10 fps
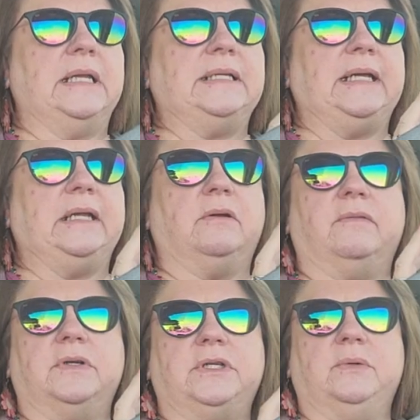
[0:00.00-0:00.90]
and take it
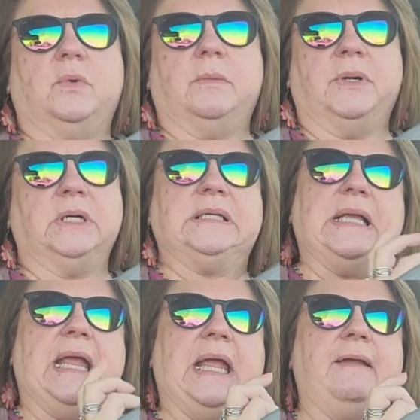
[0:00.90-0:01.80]
over to Walmart and
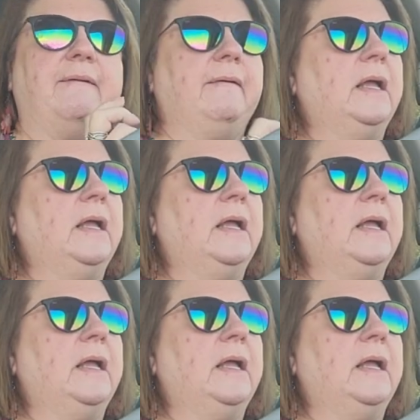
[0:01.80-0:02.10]
say, hey,